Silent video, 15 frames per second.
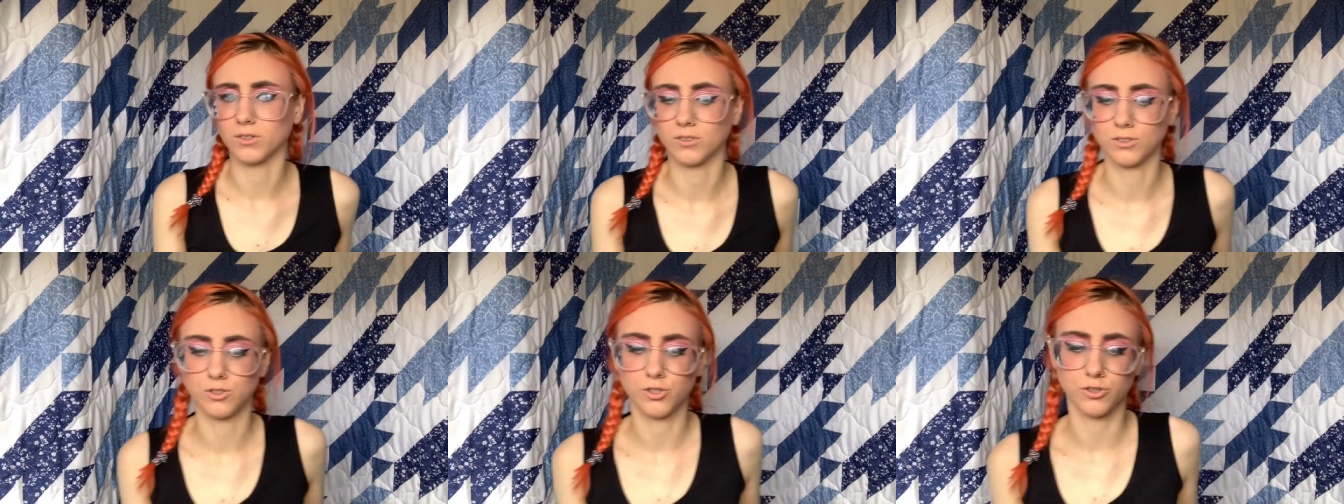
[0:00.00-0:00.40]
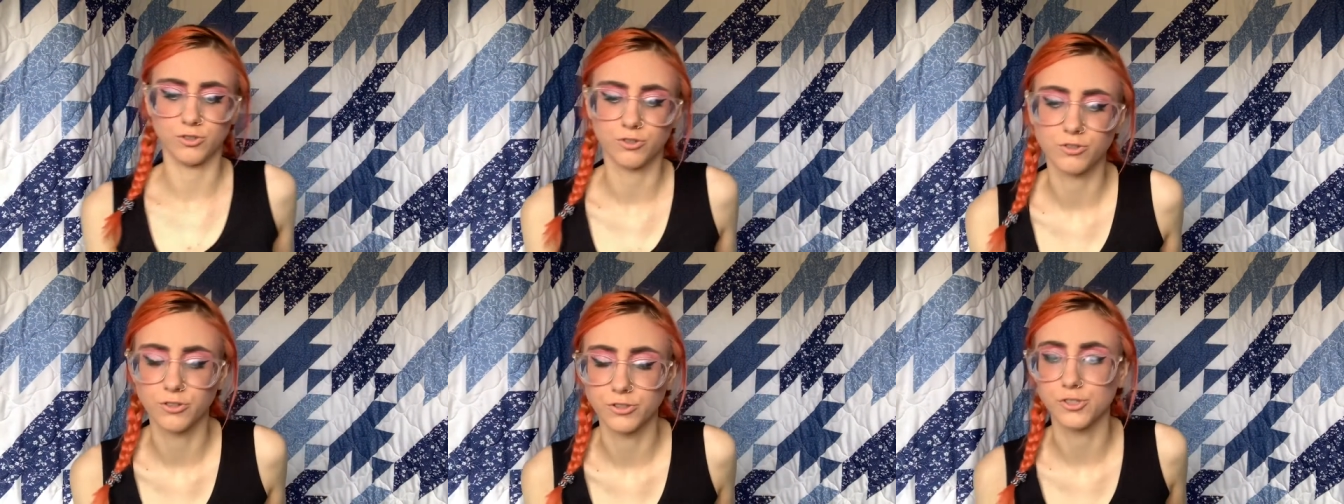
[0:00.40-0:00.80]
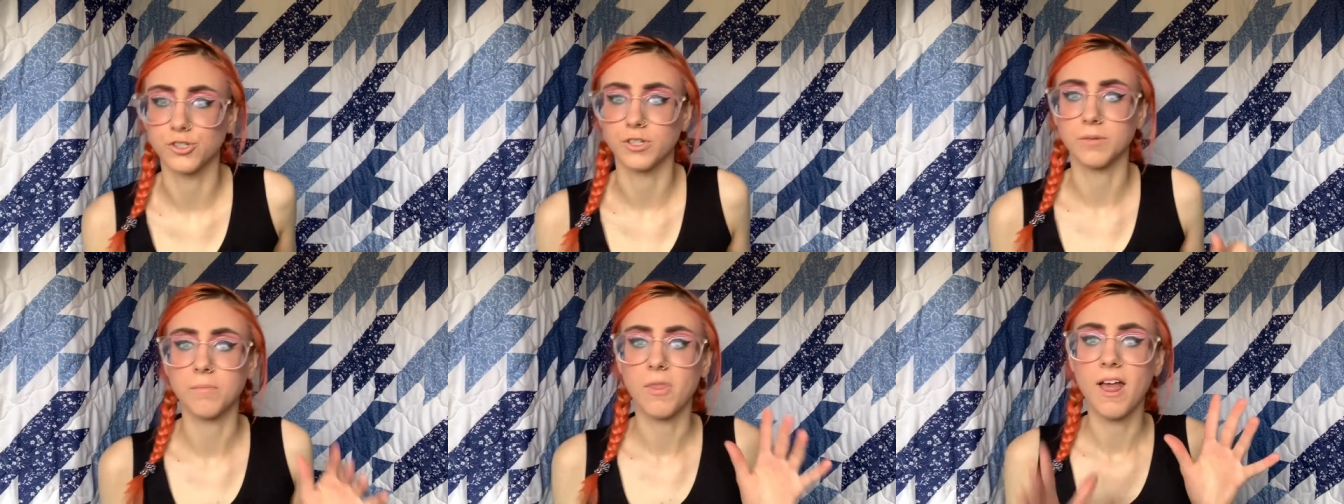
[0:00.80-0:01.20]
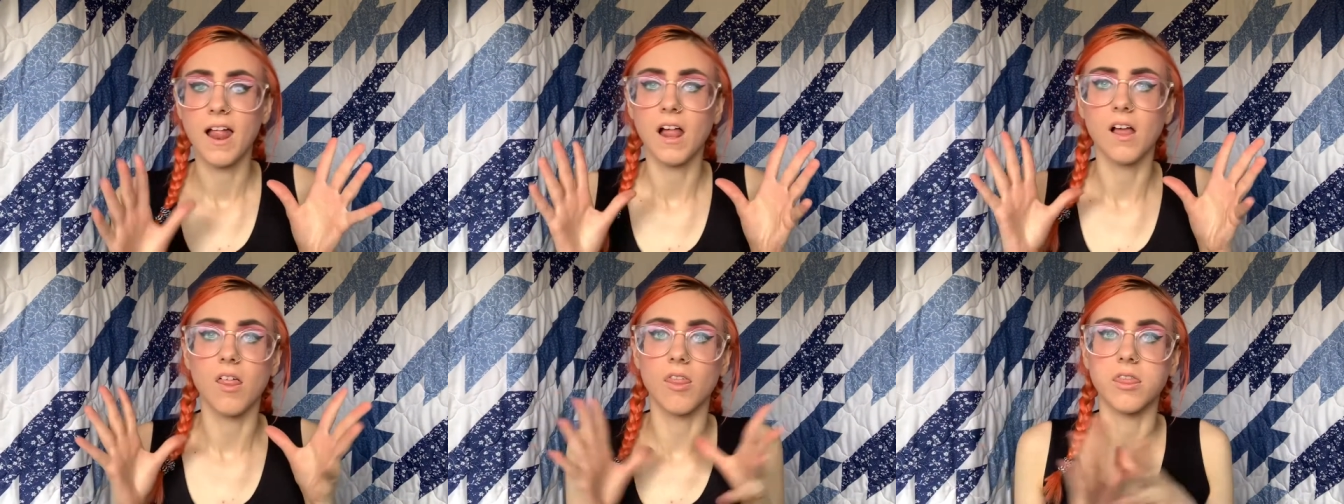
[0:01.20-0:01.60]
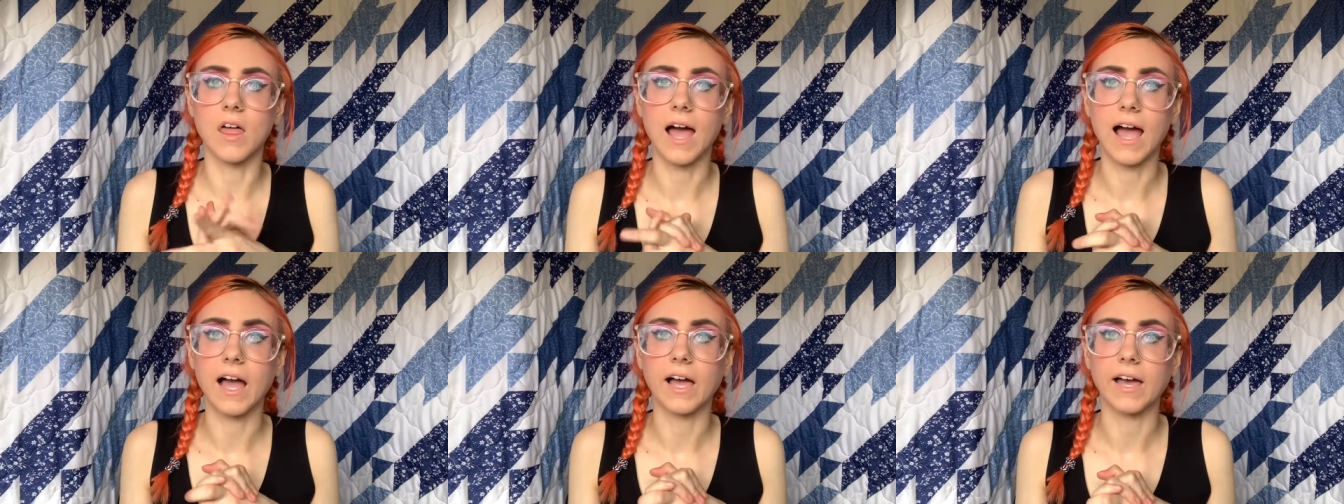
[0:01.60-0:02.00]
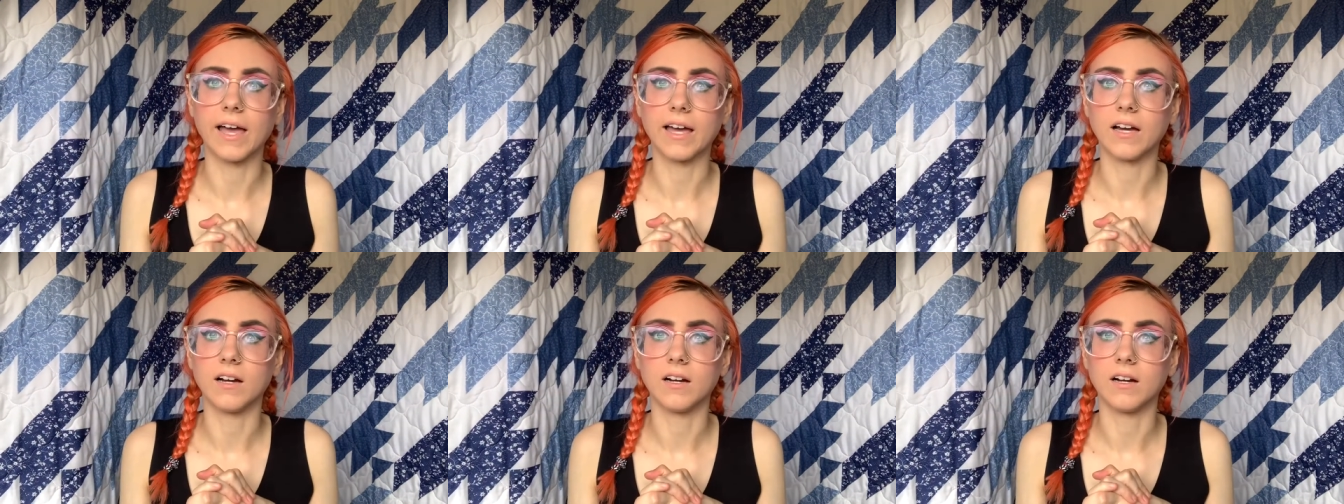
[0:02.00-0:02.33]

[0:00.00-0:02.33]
this chair is screechy, that